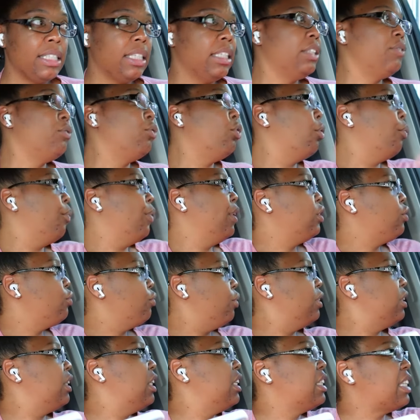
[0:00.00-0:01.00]
It's for a
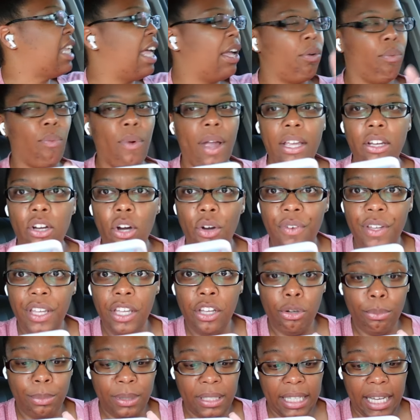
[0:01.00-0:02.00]
restaurant that's like right over
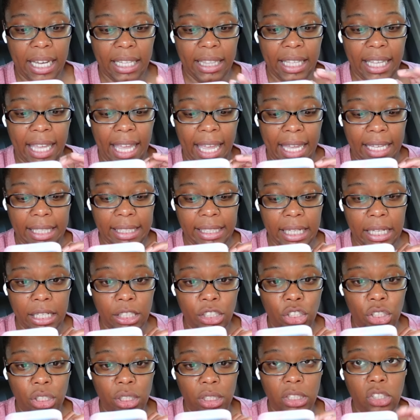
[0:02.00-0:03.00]
here beside the gas
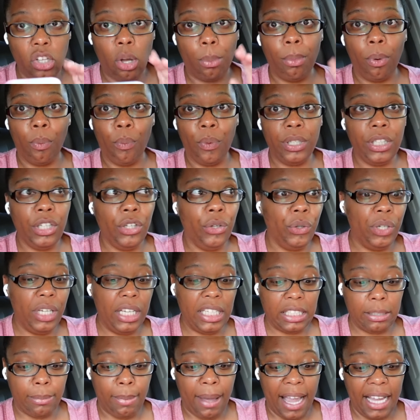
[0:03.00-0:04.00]
station. So I'm gonna run in here and
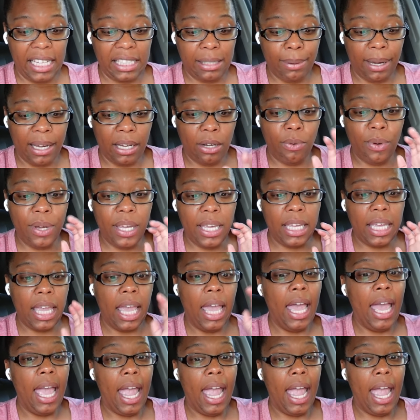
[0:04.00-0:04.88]
get some ice right quick.